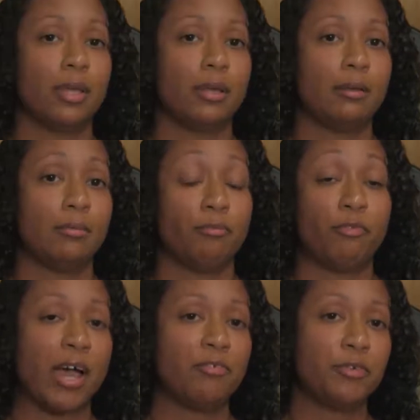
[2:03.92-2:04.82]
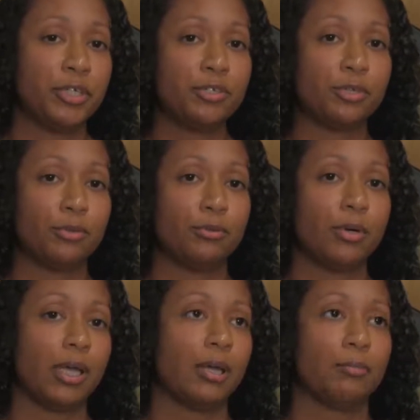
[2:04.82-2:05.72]
than
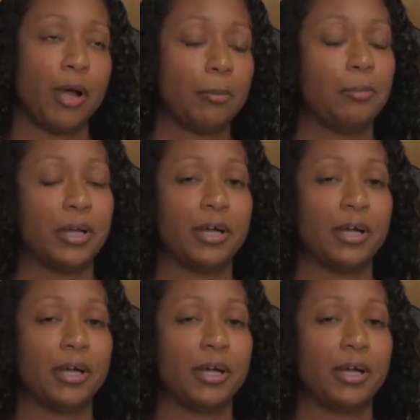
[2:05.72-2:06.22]
5'2" and probably